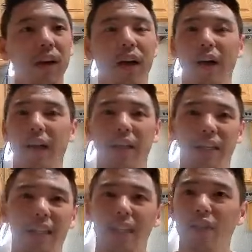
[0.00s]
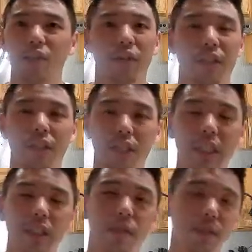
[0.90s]
and like deconstruct
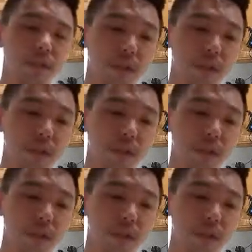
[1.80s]
Chinese food.